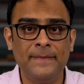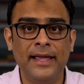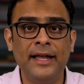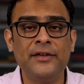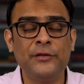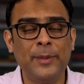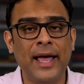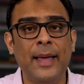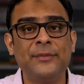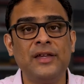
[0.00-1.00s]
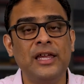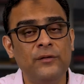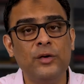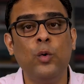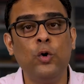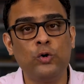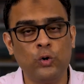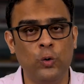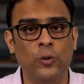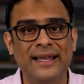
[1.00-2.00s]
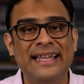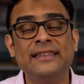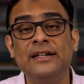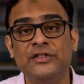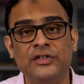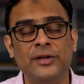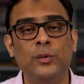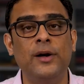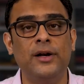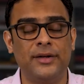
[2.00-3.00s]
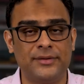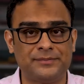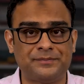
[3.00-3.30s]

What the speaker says: it is perhaps even more true in the digital world.